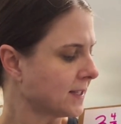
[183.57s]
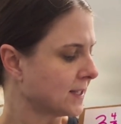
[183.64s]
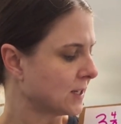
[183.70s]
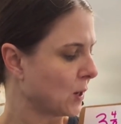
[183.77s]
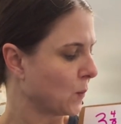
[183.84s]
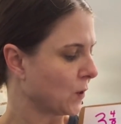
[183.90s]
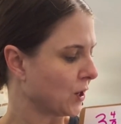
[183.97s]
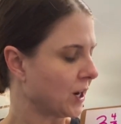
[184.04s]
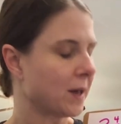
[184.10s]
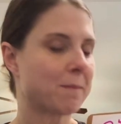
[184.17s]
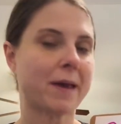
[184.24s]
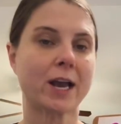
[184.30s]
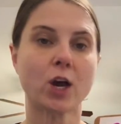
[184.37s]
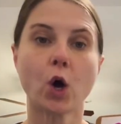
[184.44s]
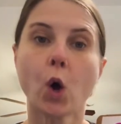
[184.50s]
So we're going to
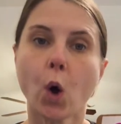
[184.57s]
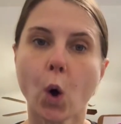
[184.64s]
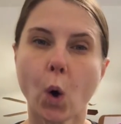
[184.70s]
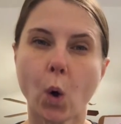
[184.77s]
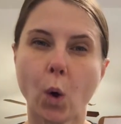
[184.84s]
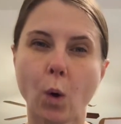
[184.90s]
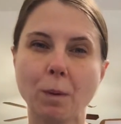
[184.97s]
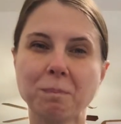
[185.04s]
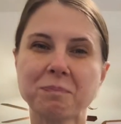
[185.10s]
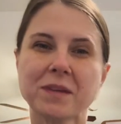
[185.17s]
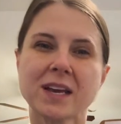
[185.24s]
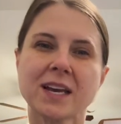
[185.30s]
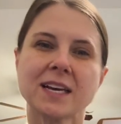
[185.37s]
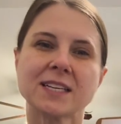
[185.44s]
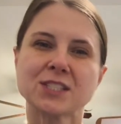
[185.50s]
make a whole.
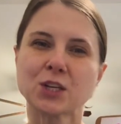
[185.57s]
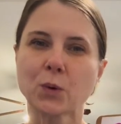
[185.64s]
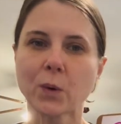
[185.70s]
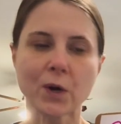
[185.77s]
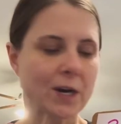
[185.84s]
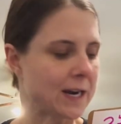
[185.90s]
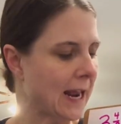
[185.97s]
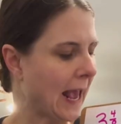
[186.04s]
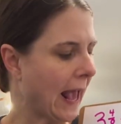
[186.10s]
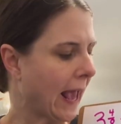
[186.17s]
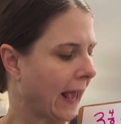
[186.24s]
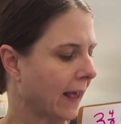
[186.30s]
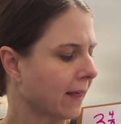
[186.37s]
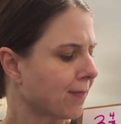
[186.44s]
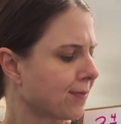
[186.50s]
So we're in
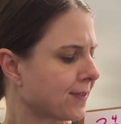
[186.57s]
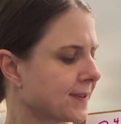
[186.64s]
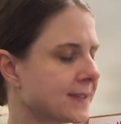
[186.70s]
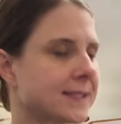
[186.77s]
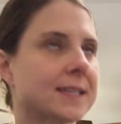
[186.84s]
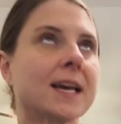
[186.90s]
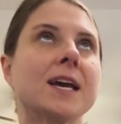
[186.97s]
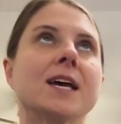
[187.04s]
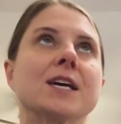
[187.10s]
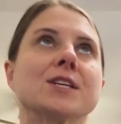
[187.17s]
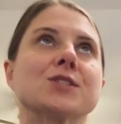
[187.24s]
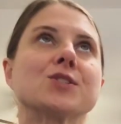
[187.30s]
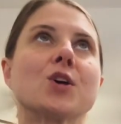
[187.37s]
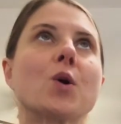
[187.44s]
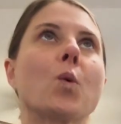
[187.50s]
eighths.
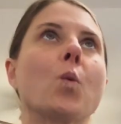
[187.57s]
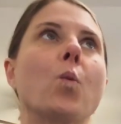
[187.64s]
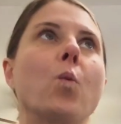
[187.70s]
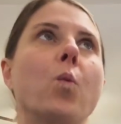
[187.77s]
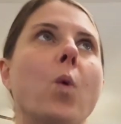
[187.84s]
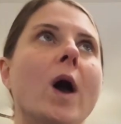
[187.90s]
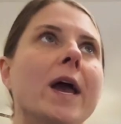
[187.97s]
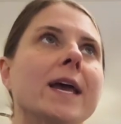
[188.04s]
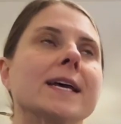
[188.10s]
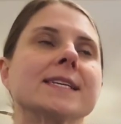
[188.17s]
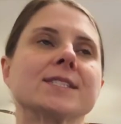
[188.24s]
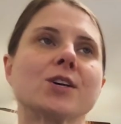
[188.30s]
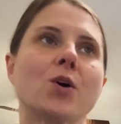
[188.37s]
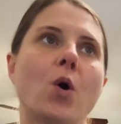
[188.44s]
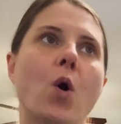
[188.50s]
So what is
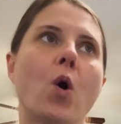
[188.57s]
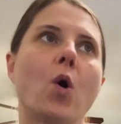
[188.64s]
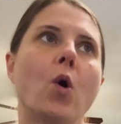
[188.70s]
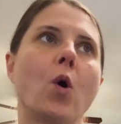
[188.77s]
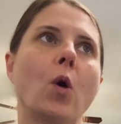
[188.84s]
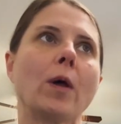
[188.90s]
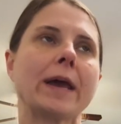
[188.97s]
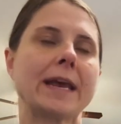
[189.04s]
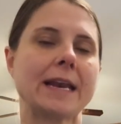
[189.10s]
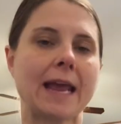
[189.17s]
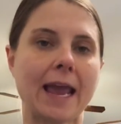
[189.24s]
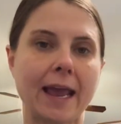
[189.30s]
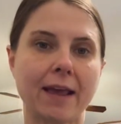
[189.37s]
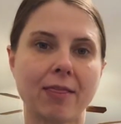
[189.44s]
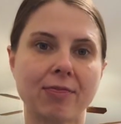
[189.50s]
a whole in
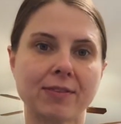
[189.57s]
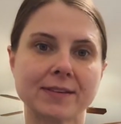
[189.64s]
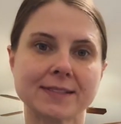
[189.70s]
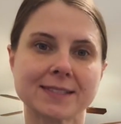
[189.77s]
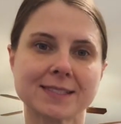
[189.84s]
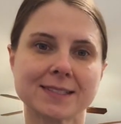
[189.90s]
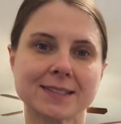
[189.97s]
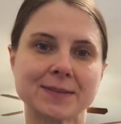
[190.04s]
eighths?